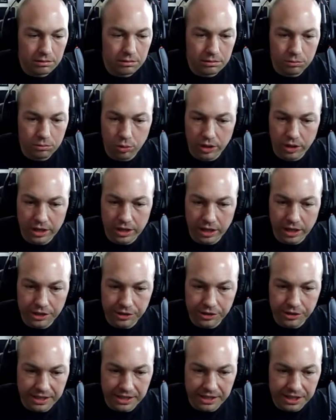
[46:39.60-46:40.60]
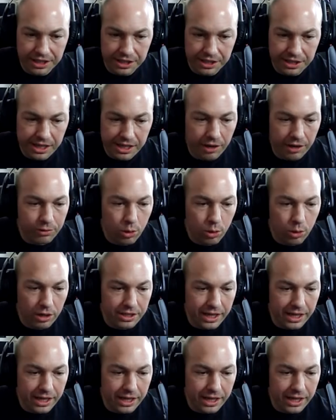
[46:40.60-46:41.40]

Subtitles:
Work on transitions. Now, of course,